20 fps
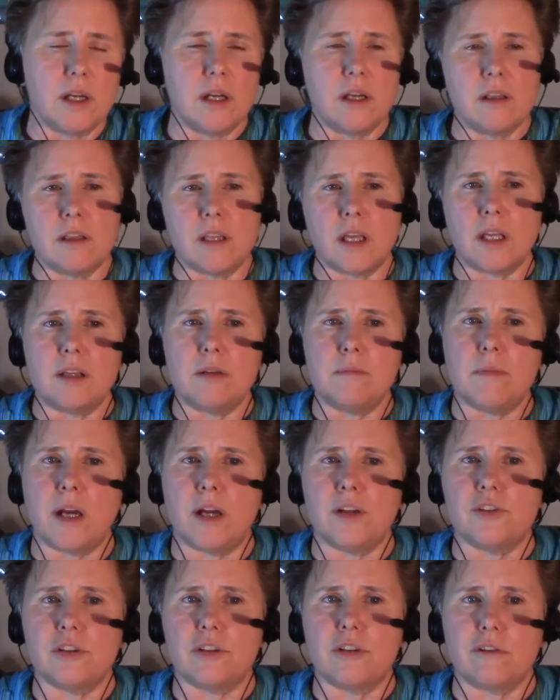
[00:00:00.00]
Then
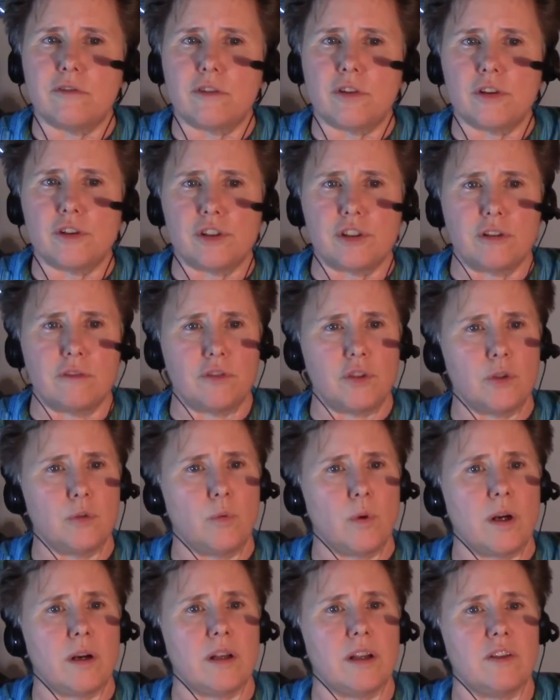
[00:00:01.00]
imagine a version of you
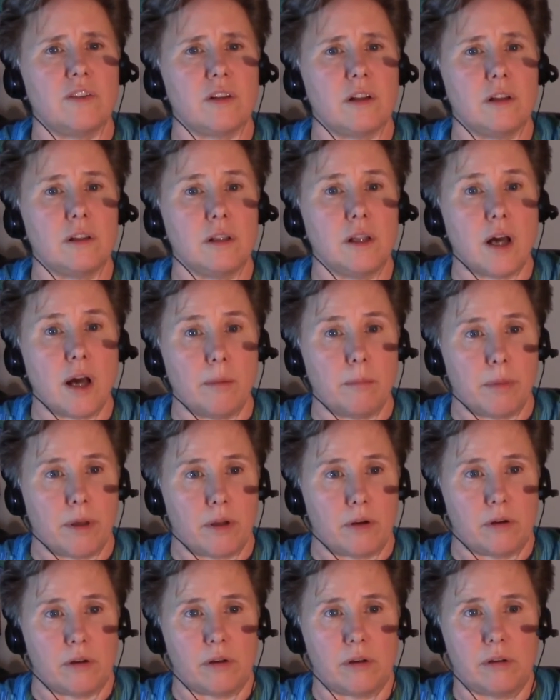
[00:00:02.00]
where it's a lot
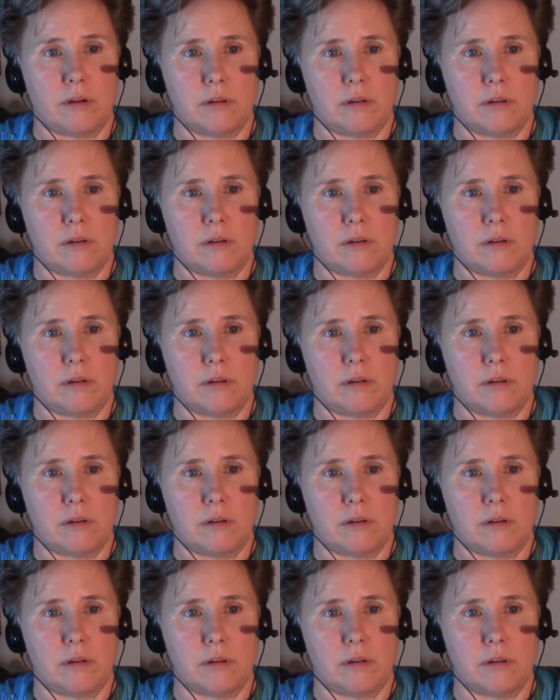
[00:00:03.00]
better.